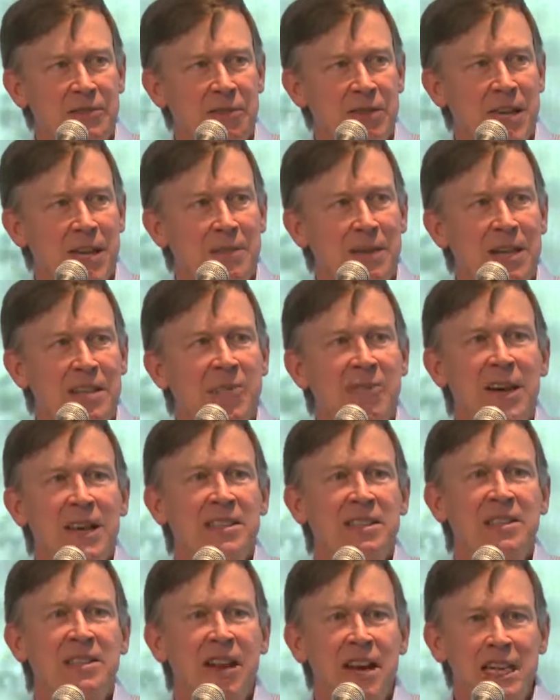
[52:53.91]
Forget about the
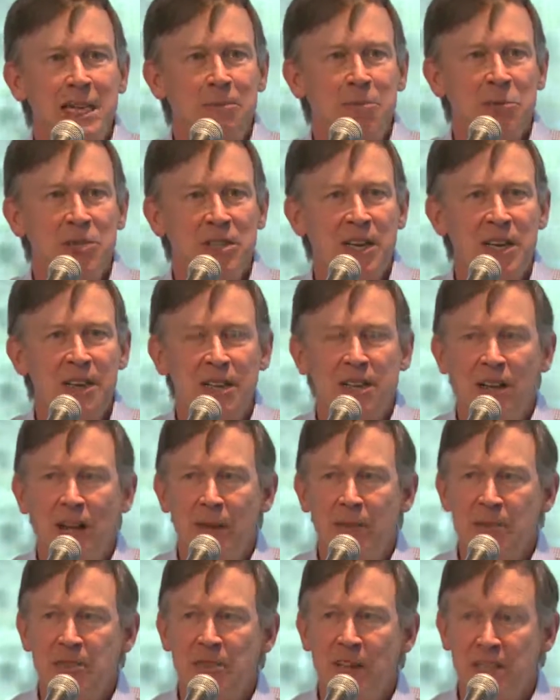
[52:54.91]
fact that 90% of the
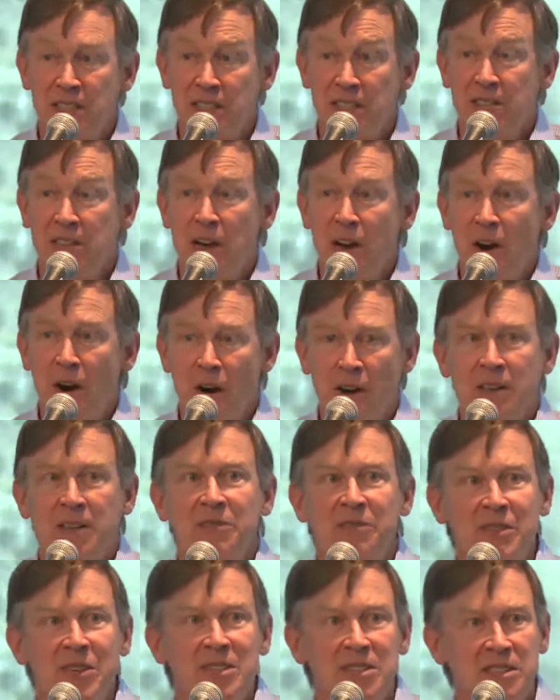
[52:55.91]
climate scientists are
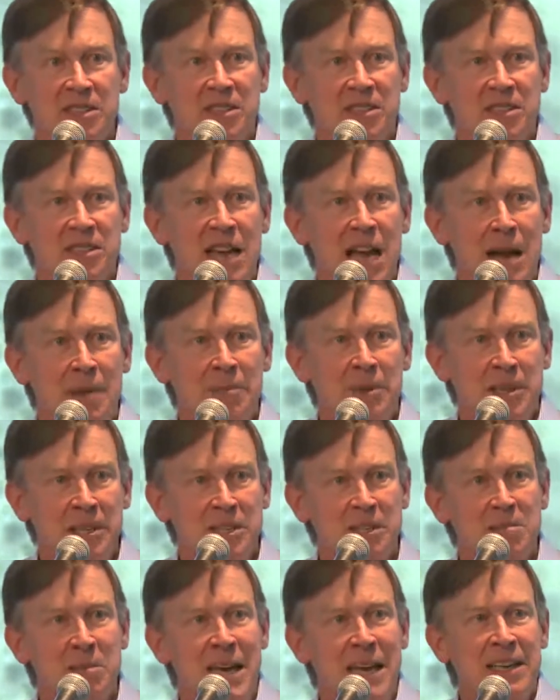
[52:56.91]
convinced this is happening.
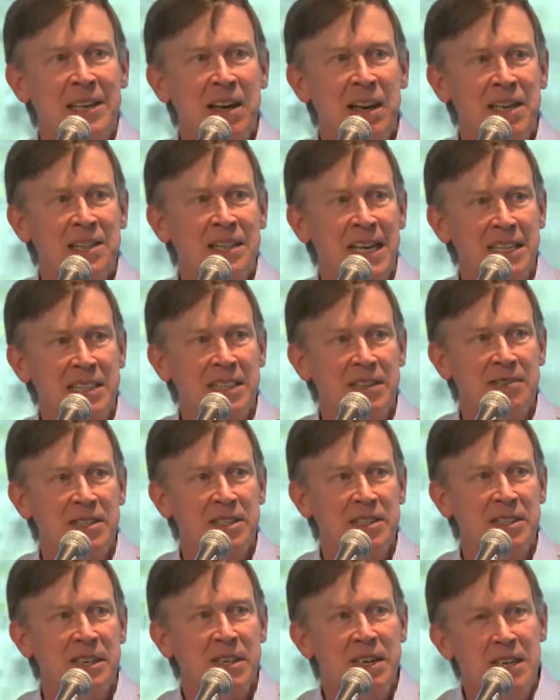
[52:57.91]
It's mankind's
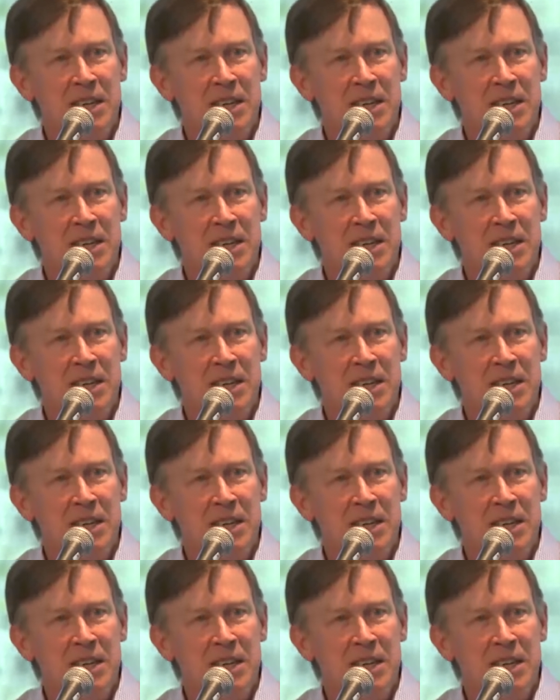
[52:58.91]
activities.